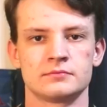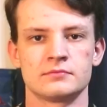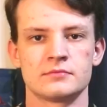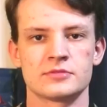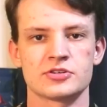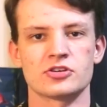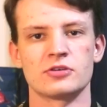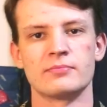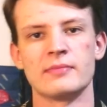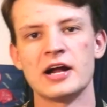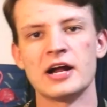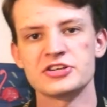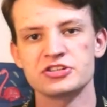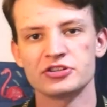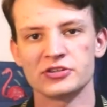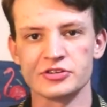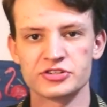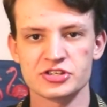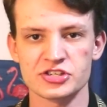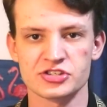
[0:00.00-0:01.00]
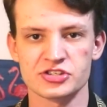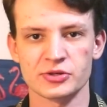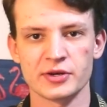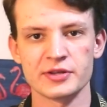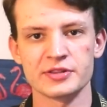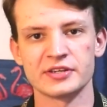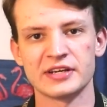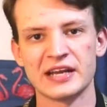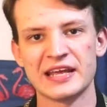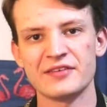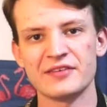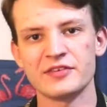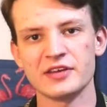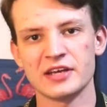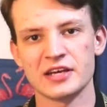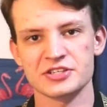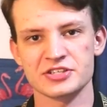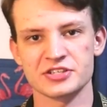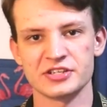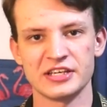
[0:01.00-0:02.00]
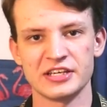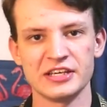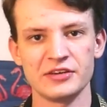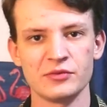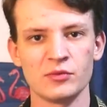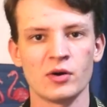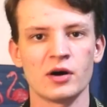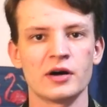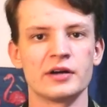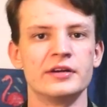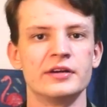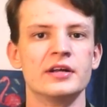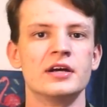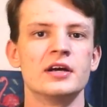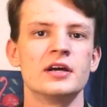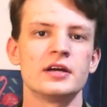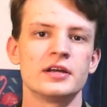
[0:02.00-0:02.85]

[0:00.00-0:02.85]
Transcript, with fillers: So imagine you just joined the Navy as an E1.